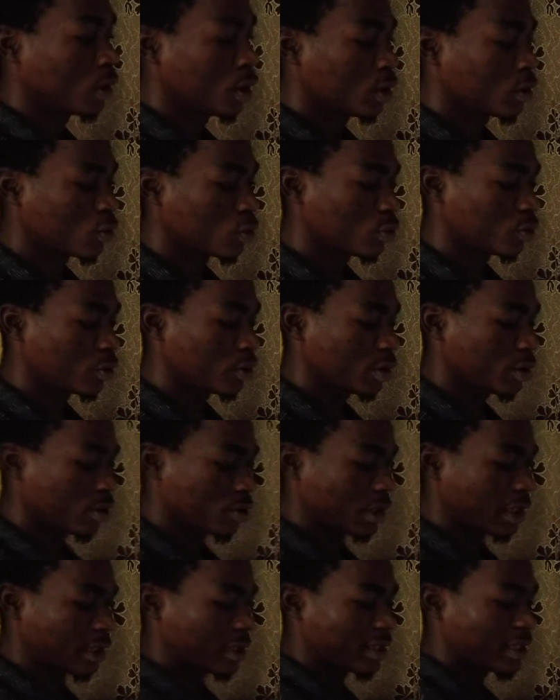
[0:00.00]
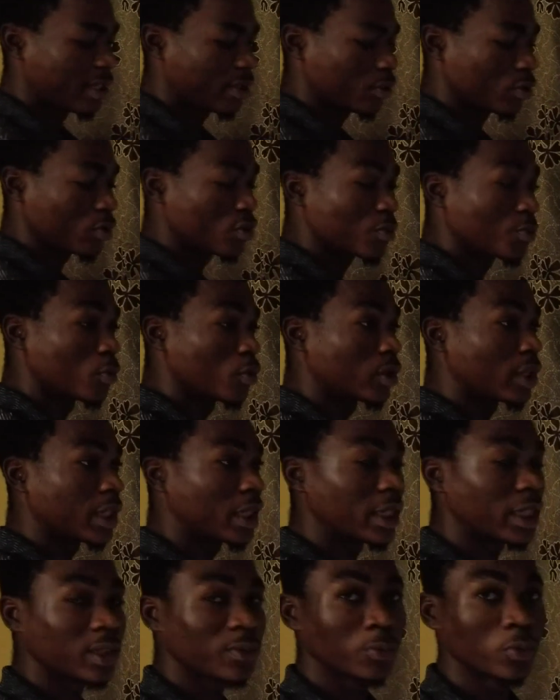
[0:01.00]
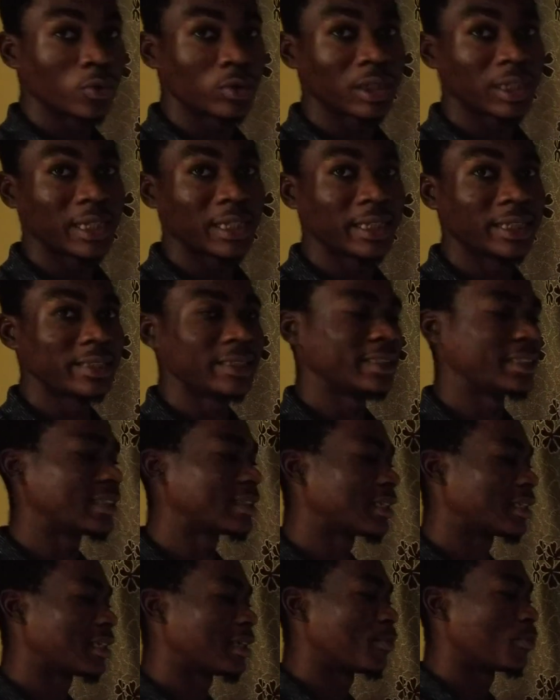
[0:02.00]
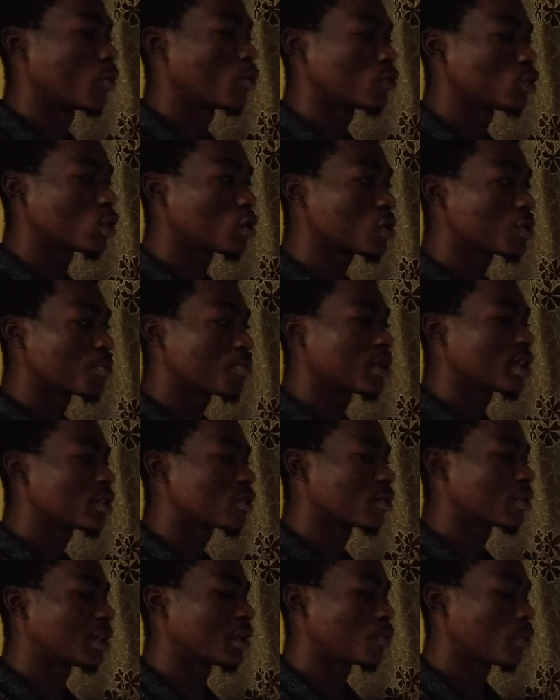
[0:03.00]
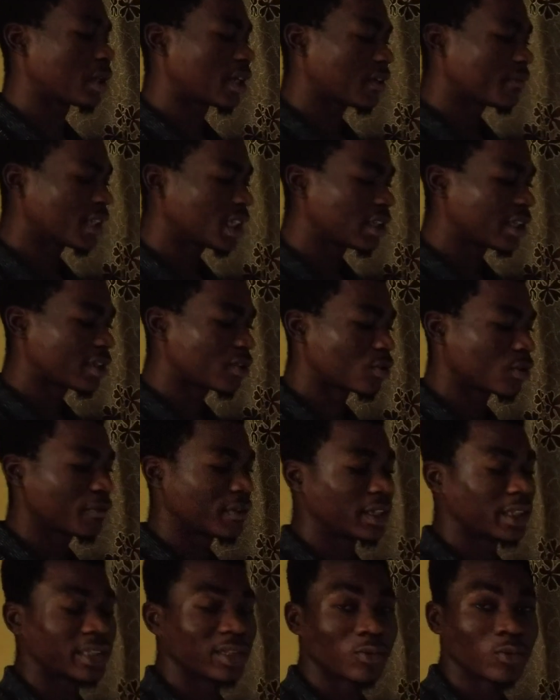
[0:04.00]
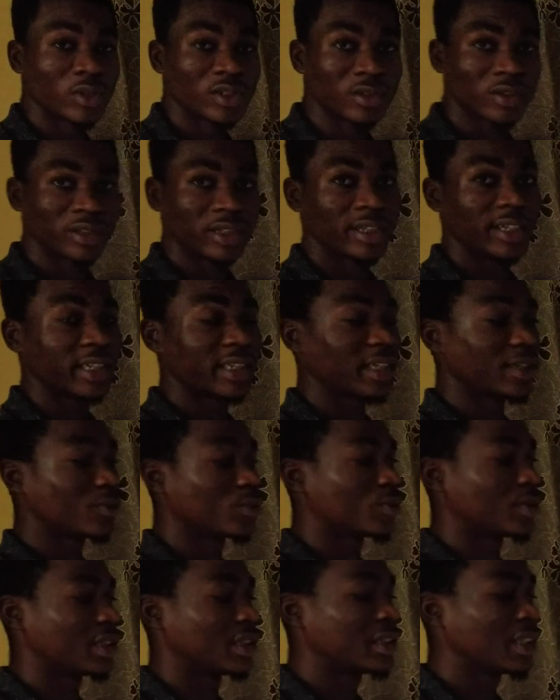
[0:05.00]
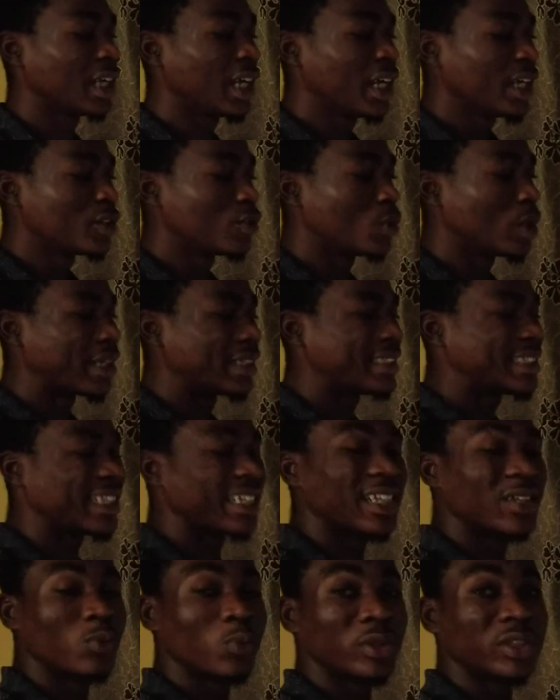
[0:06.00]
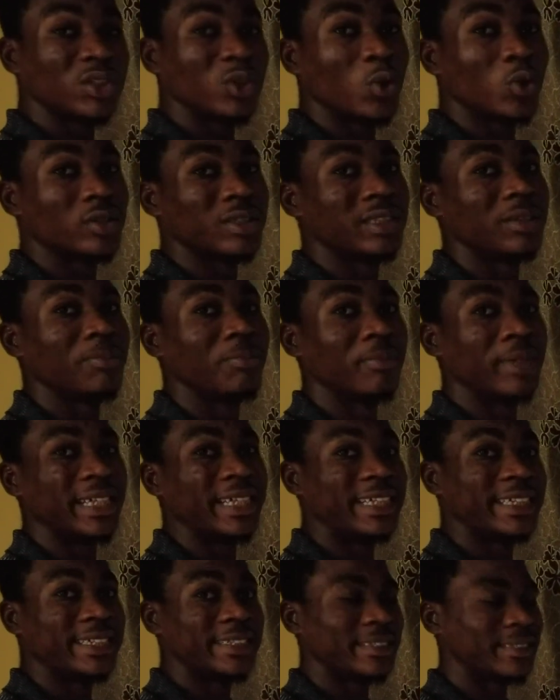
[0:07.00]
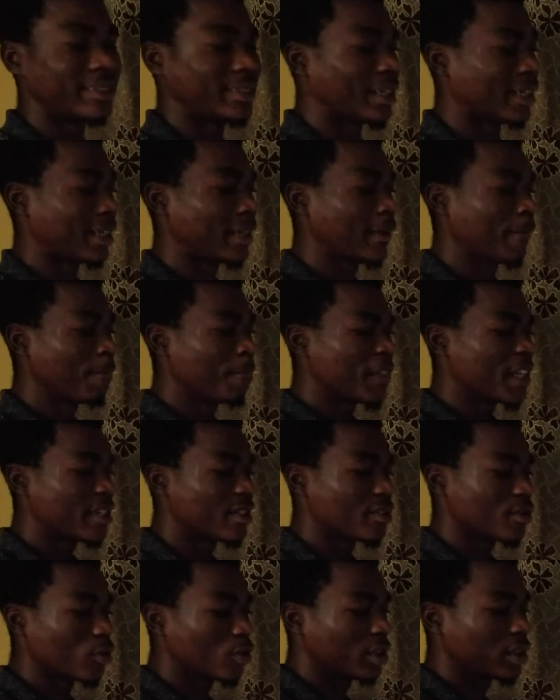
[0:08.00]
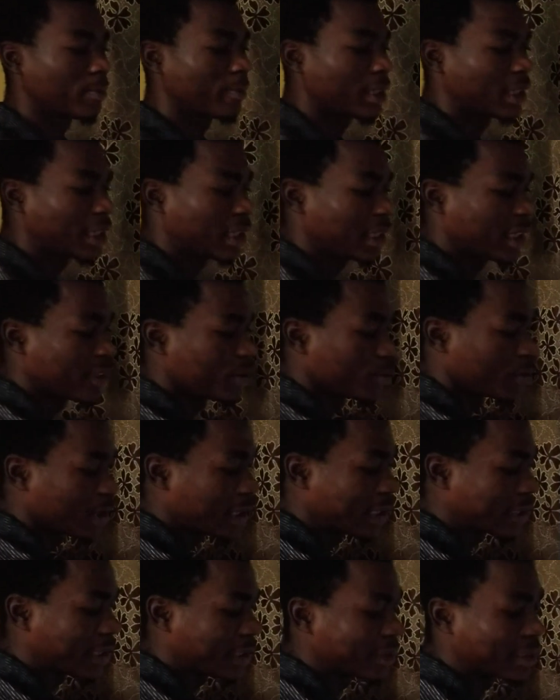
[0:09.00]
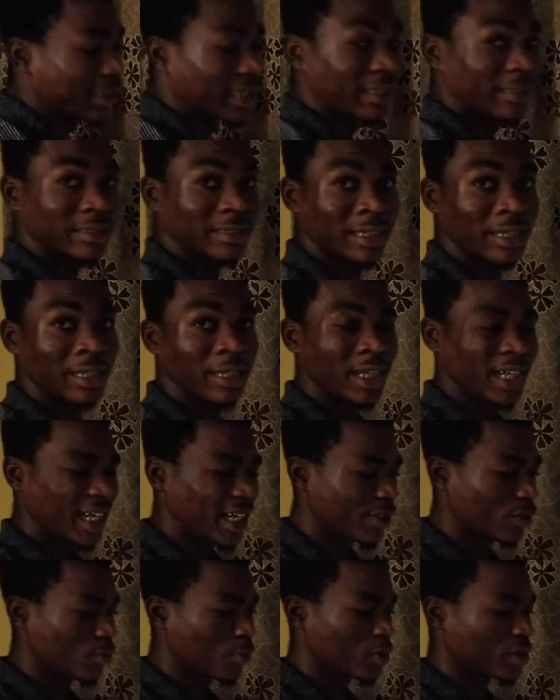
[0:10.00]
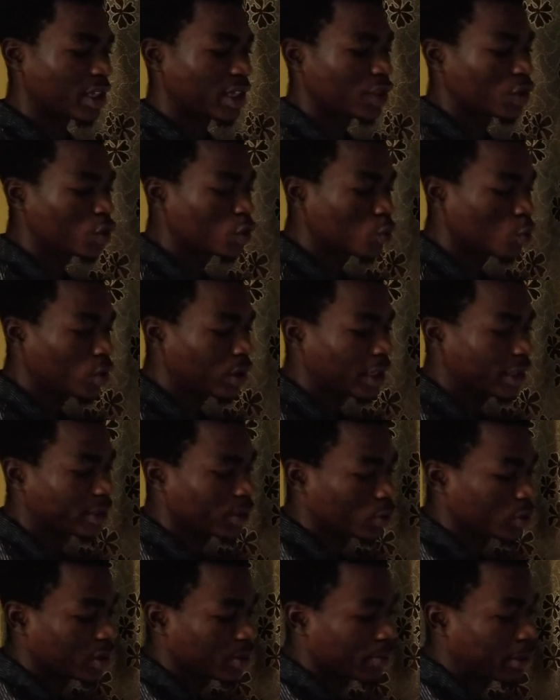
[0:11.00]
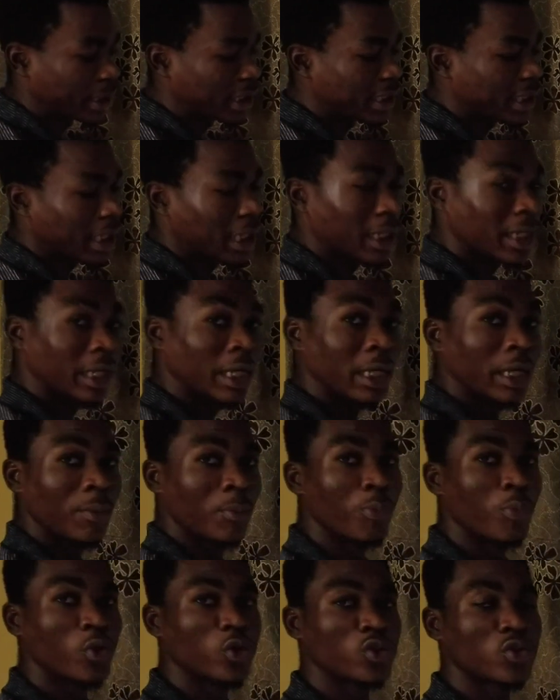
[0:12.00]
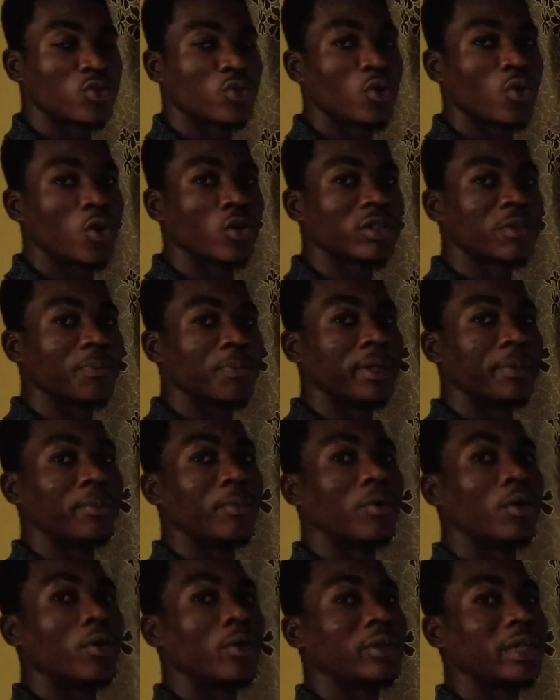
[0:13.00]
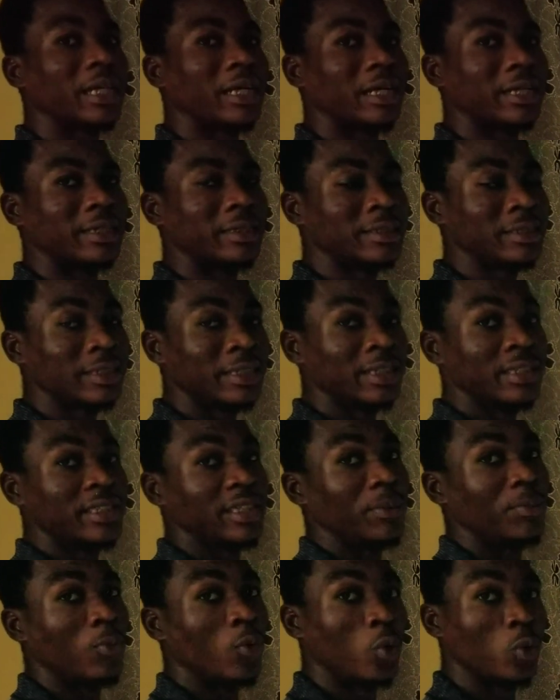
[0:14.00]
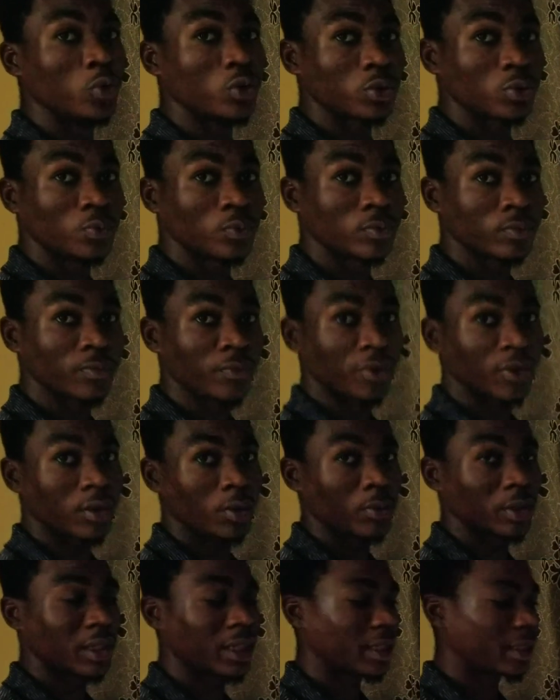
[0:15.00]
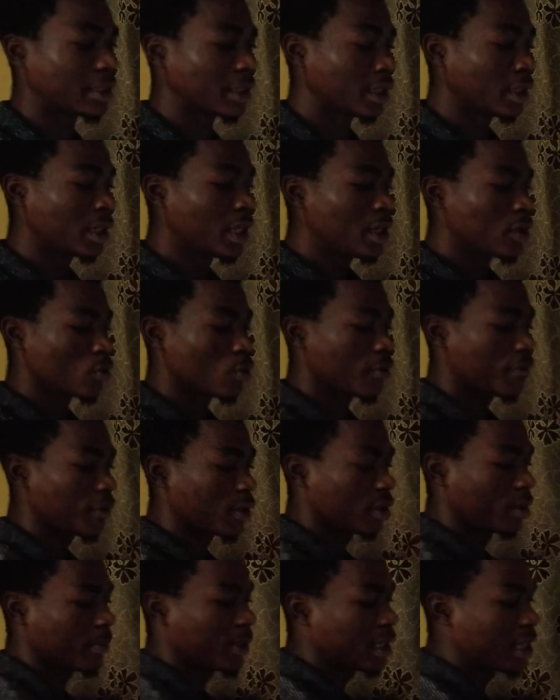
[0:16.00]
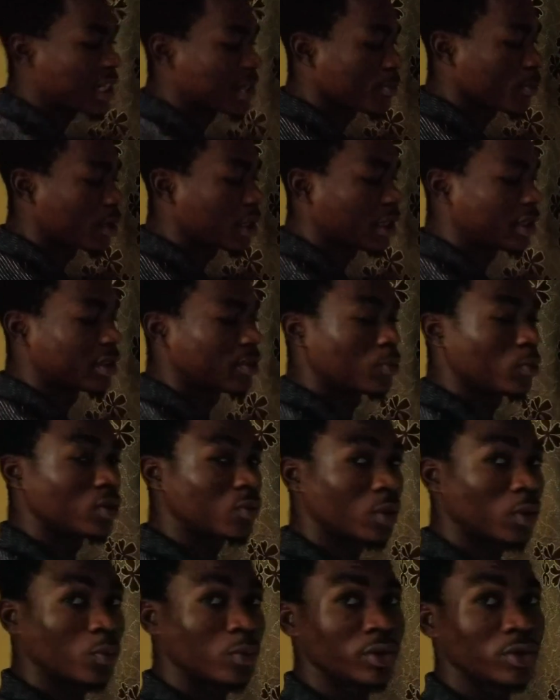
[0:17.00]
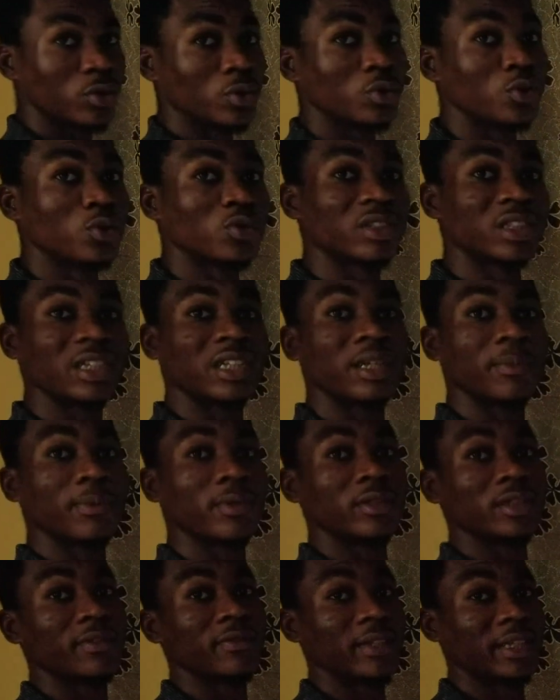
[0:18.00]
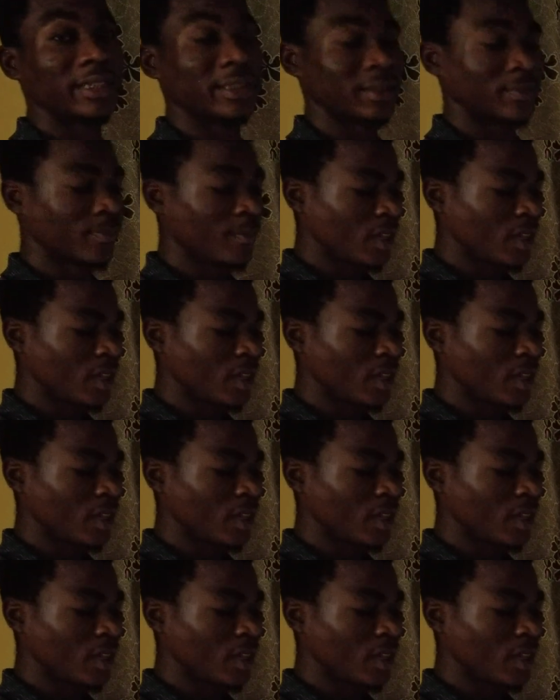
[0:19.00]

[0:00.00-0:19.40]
So you can decide to use mode 8, mode 10, this and that, but just make sure that whenever you are solving any question related to this, you are dealing with your remainder. It is your remainder that you write as the answer, and you must ensure that your remainder must not be more than the mode. Do we get it? So if your remainder is more than the mode, what will you do? You still keep on dividing.